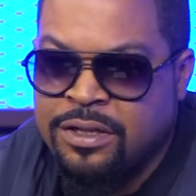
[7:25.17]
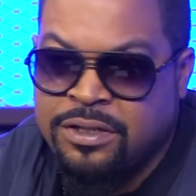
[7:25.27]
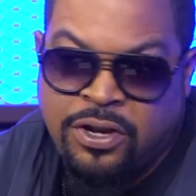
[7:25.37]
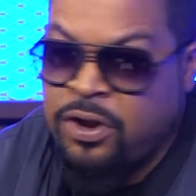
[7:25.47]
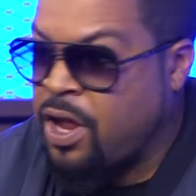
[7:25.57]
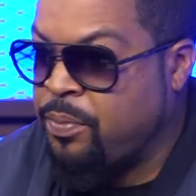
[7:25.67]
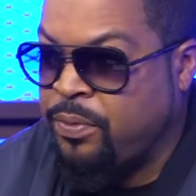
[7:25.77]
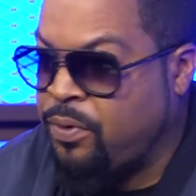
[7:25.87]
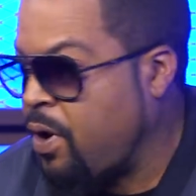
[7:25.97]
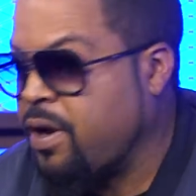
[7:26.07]
turn out
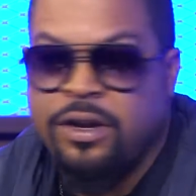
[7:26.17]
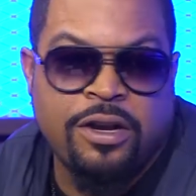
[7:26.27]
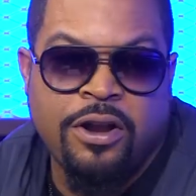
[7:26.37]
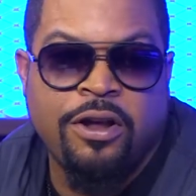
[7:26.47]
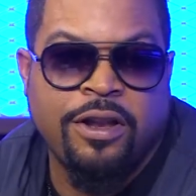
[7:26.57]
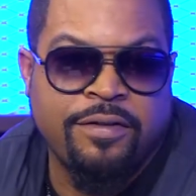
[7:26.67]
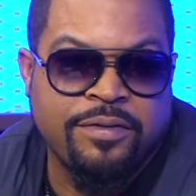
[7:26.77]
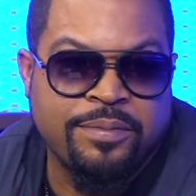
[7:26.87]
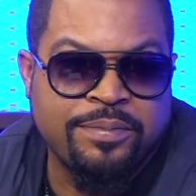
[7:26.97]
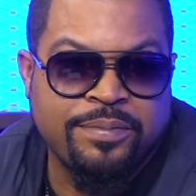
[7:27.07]
greater than all
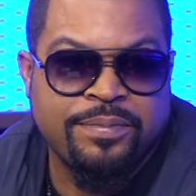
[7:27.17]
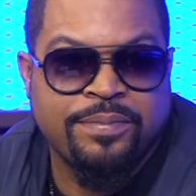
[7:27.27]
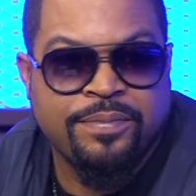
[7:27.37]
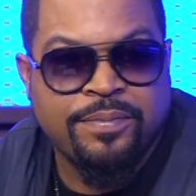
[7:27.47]
of them.